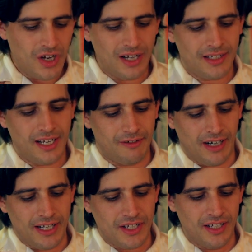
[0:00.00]
John King
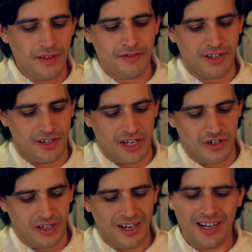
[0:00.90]
writes another
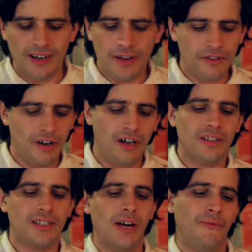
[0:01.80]
suggestion and another
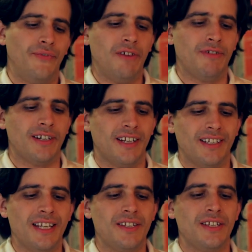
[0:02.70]
all time favorite
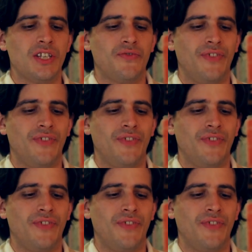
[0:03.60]
Disney's